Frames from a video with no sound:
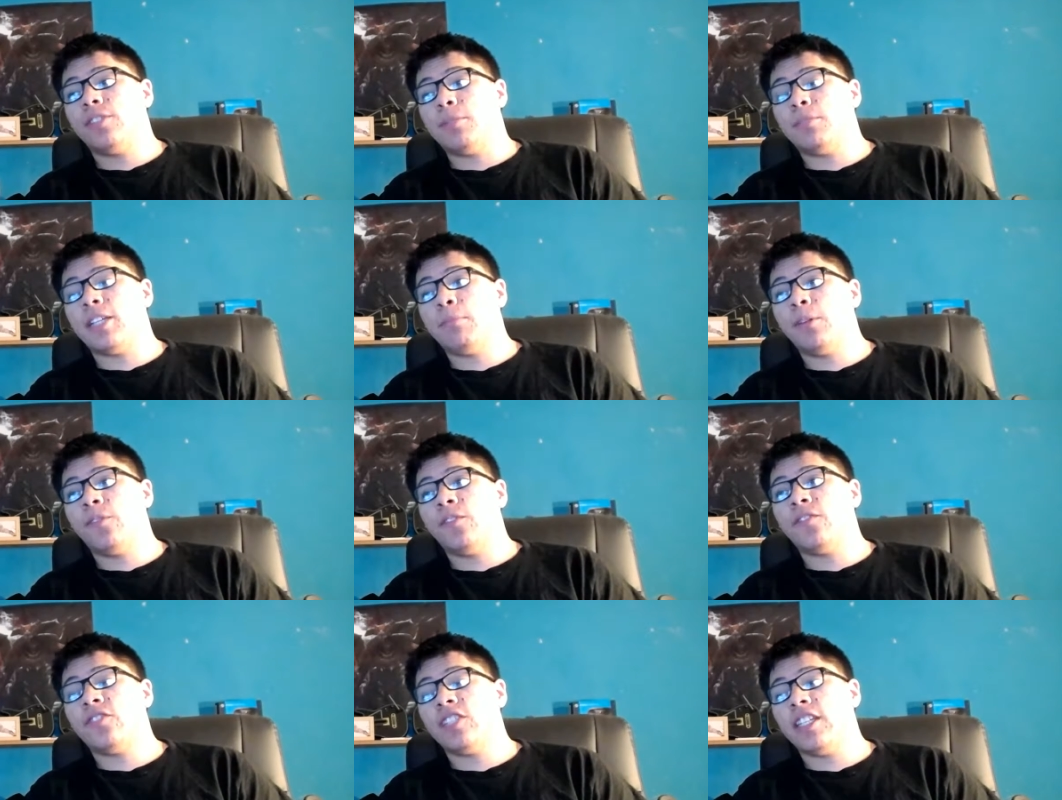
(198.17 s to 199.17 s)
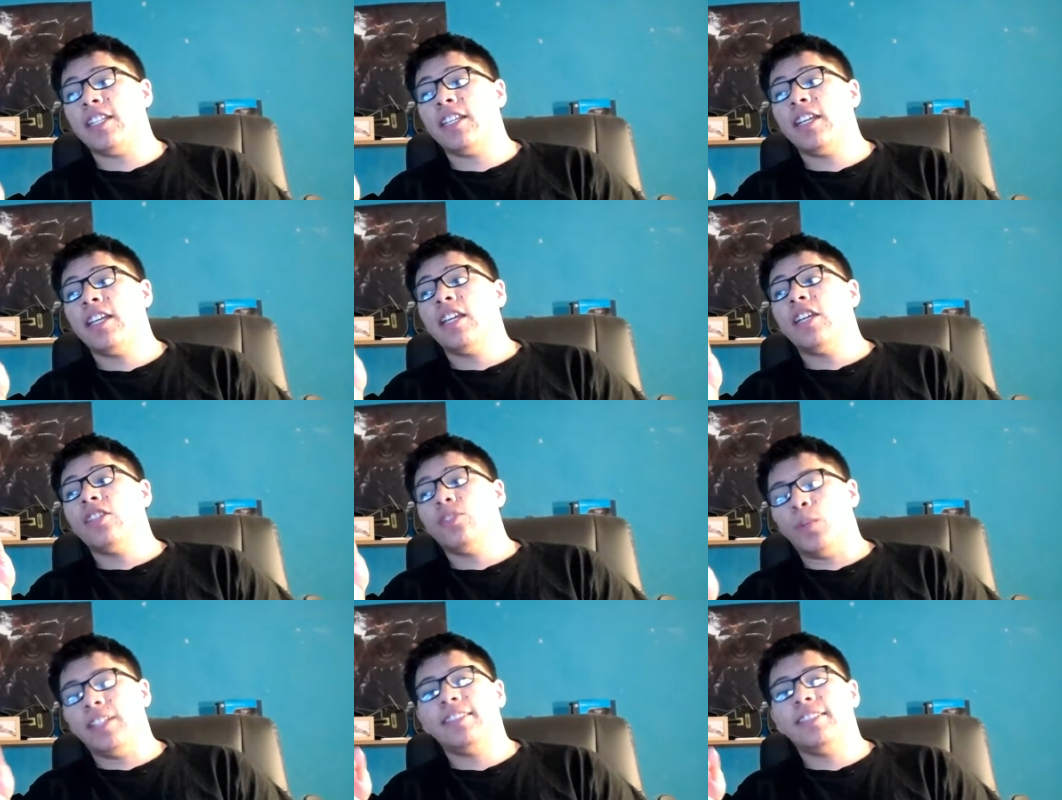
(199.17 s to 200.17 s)
September 15,
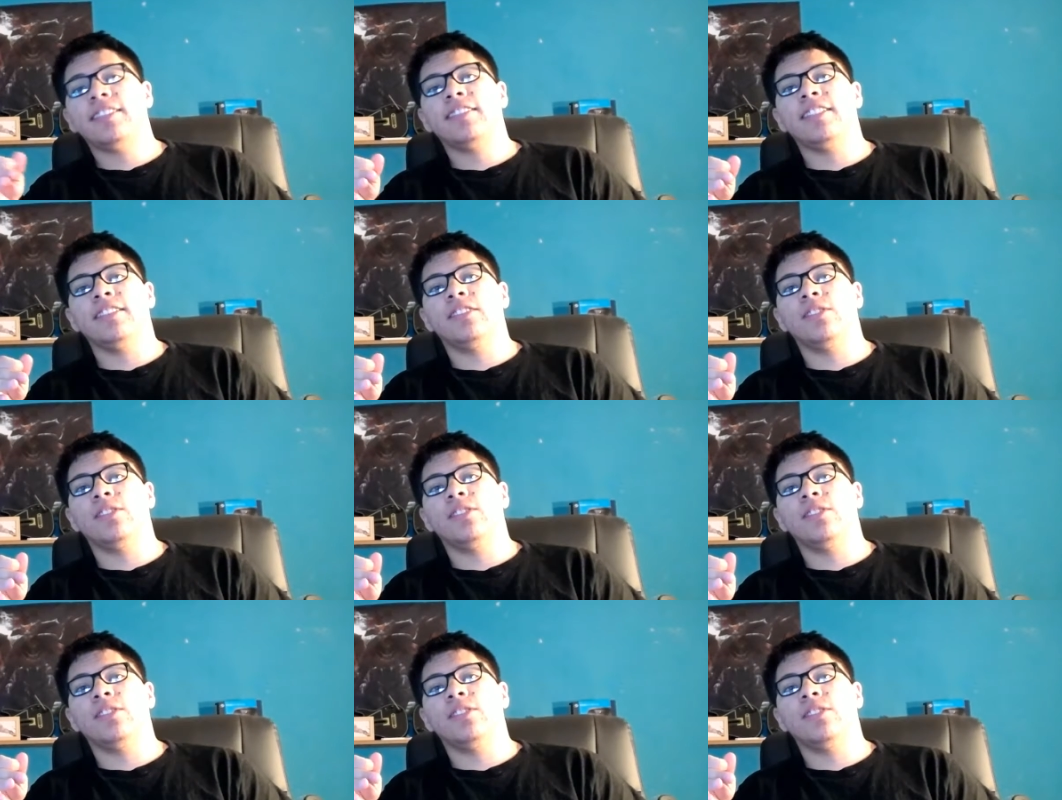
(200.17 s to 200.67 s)
2016.